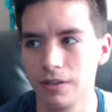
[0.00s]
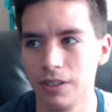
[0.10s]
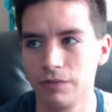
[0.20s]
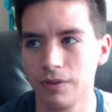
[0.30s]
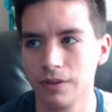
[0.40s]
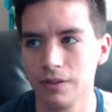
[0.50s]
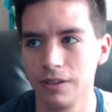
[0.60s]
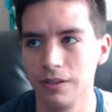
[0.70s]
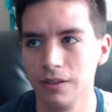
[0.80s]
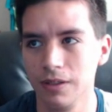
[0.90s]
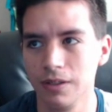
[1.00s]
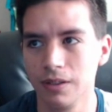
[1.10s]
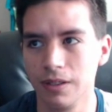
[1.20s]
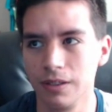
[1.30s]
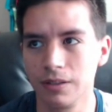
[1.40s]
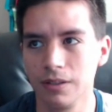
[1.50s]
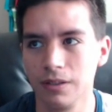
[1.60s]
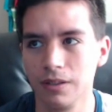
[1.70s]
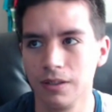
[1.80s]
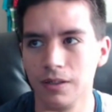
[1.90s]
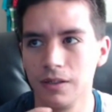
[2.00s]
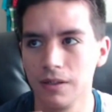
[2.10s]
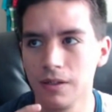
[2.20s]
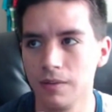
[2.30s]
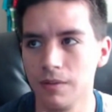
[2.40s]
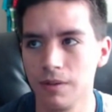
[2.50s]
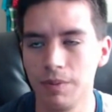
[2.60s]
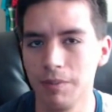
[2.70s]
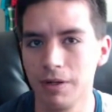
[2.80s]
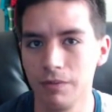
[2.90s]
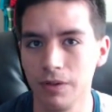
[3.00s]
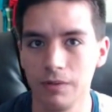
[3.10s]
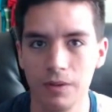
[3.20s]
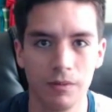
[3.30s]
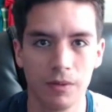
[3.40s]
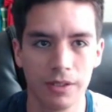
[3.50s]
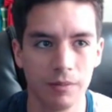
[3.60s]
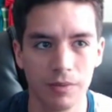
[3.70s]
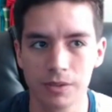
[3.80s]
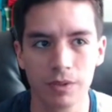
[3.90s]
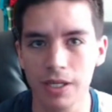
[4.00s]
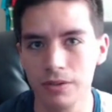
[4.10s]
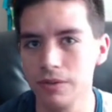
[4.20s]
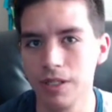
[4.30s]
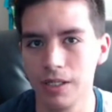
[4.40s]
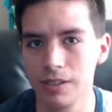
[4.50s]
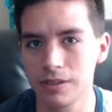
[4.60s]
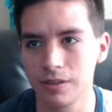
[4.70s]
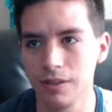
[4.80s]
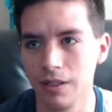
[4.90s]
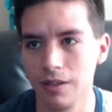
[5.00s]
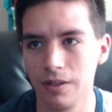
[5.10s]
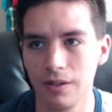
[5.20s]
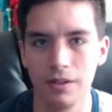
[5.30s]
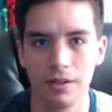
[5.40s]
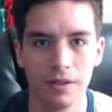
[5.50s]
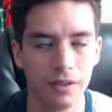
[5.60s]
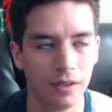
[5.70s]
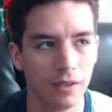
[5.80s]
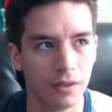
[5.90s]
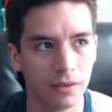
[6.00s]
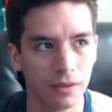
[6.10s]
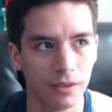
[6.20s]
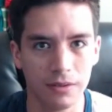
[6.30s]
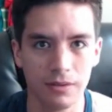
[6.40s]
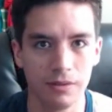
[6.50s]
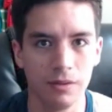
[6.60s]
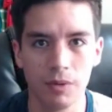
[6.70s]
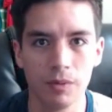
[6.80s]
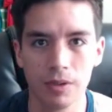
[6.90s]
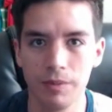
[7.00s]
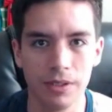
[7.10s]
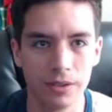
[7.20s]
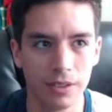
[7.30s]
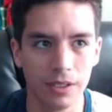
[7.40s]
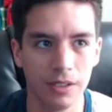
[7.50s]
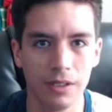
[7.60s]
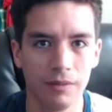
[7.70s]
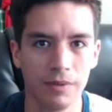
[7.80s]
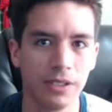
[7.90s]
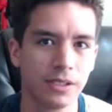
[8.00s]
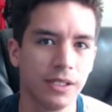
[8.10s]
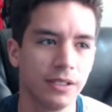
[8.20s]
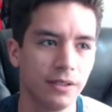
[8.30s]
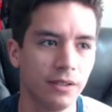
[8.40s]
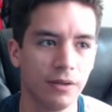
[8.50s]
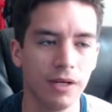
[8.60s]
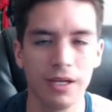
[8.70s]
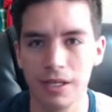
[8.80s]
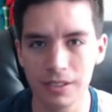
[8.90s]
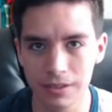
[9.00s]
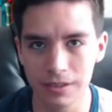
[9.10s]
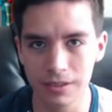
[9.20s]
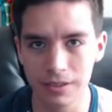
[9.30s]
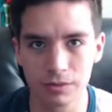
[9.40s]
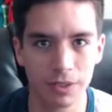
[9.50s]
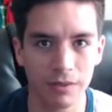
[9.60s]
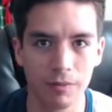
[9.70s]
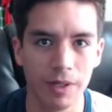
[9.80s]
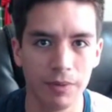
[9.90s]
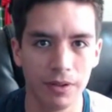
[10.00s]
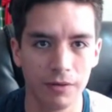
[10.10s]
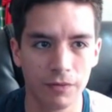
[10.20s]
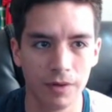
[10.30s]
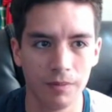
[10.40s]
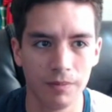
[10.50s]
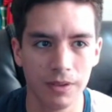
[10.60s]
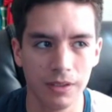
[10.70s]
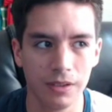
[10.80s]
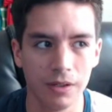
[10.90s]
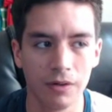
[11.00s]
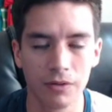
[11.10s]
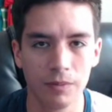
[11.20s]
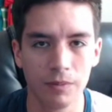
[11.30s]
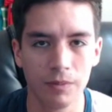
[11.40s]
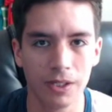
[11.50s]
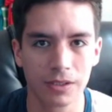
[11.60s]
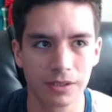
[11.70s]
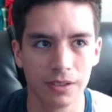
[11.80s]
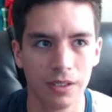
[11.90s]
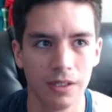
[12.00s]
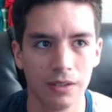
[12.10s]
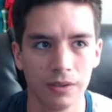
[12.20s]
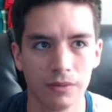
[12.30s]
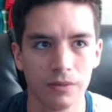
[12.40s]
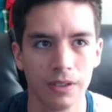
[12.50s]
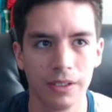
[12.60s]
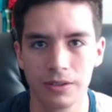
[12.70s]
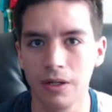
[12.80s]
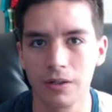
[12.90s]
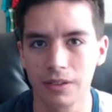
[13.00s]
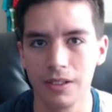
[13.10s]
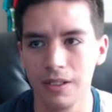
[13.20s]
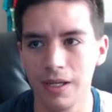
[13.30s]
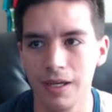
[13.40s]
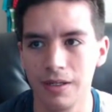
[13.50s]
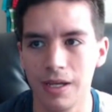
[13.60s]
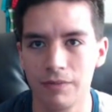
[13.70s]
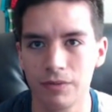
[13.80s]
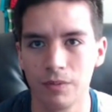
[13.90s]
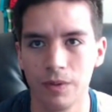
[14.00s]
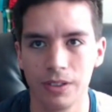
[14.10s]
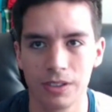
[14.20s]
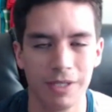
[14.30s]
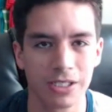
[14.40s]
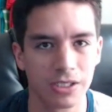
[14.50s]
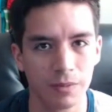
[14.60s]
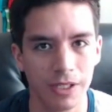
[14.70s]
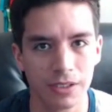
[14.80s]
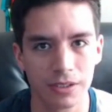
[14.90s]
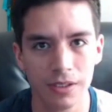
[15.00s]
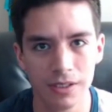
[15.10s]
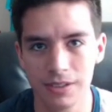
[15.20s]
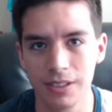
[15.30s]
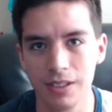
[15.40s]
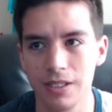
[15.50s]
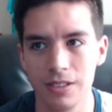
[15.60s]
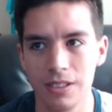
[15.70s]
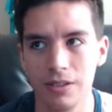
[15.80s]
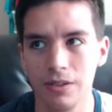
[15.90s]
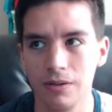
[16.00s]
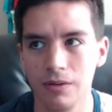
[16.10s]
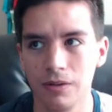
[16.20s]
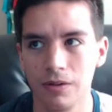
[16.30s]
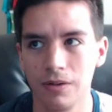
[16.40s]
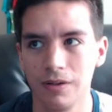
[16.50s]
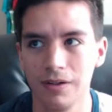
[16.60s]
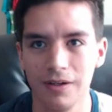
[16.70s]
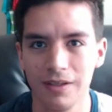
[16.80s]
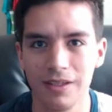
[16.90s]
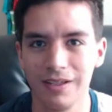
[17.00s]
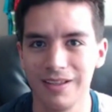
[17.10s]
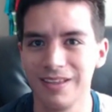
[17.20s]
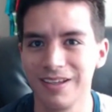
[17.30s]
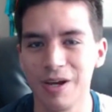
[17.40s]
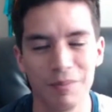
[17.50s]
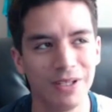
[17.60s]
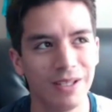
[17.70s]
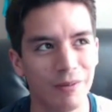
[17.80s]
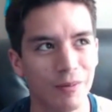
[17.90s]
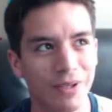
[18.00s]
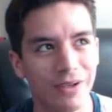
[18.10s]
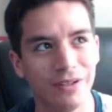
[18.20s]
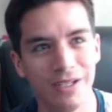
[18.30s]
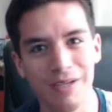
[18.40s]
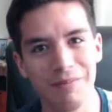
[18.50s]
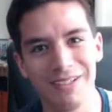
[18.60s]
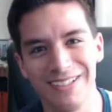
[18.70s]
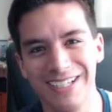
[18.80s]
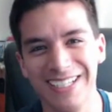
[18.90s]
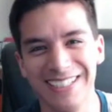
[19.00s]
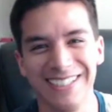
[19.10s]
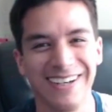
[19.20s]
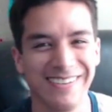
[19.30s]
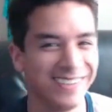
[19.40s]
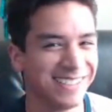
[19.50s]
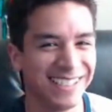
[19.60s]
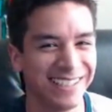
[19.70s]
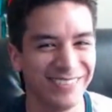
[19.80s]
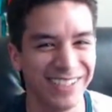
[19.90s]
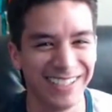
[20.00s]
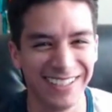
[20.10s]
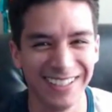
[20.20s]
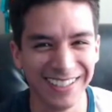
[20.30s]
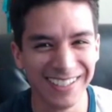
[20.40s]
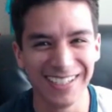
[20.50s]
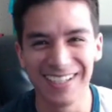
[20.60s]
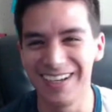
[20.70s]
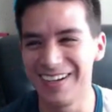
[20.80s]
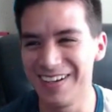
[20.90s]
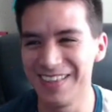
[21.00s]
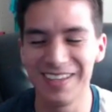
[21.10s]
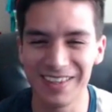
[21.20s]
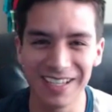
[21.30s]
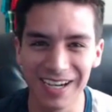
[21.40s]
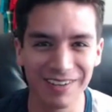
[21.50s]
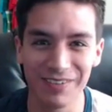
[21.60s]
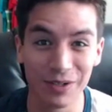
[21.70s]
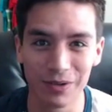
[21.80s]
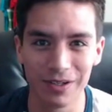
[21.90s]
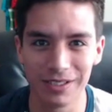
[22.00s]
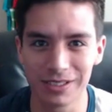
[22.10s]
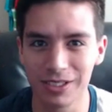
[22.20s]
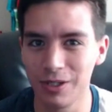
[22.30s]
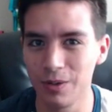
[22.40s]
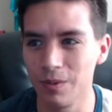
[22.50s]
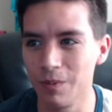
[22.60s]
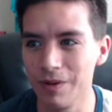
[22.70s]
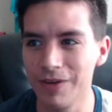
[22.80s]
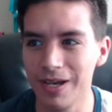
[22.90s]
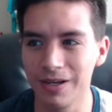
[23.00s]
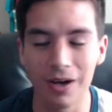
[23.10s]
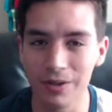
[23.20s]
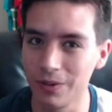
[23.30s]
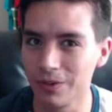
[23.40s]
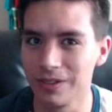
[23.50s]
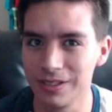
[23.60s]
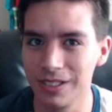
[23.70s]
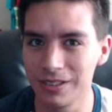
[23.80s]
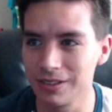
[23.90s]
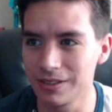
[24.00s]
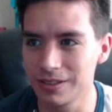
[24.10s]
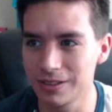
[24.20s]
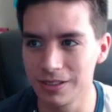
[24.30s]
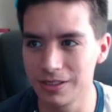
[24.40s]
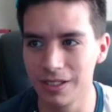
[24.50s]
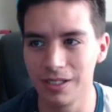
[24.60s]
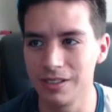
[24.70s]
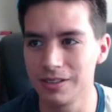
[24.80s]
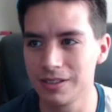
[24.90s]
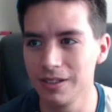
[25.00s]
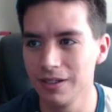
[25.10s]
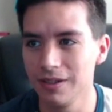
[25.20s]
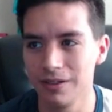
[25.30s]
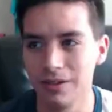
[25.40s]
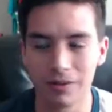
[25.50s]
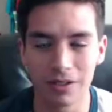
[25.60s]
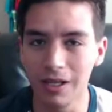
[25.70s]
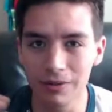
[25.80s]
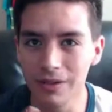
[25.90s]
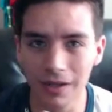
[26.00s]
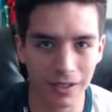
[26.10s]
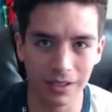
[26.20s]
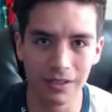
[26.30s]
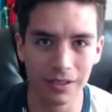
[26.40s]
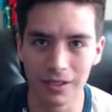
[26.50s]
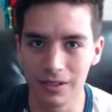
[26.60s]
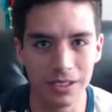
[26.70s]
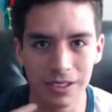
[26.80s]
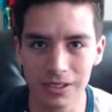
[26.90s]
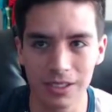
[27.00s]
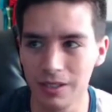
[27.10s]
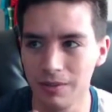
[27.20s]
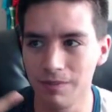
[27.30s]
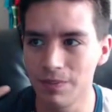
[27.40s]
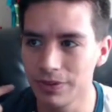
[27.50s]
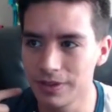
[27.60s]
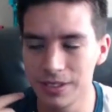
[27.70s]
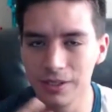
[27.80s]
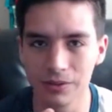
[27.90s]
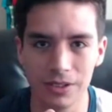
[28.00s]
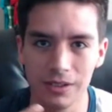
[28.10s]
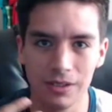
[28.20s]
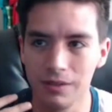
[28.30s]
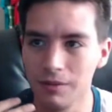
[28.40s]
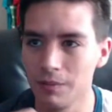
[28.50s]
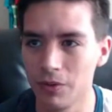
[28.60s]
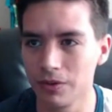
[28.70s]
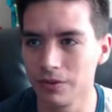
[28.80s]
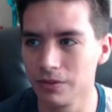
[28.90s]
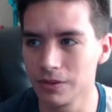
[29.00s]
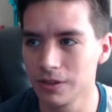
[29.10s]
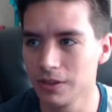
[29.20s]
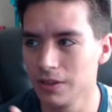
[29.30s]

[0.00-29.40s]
definitely like the people I really want to thank, because without you guys, then like, you know, we wouldn't be here today. And because like, you know, as you guys can remember from the Hungry Box little like talk that he had after winning Smash and Splash, saying that Nintendo, or the company that will be unnamed, so I already said it, but they kind of ignore us. So we've had other organizations such as, you know, Cloud9, TSM, CLG, Immortals,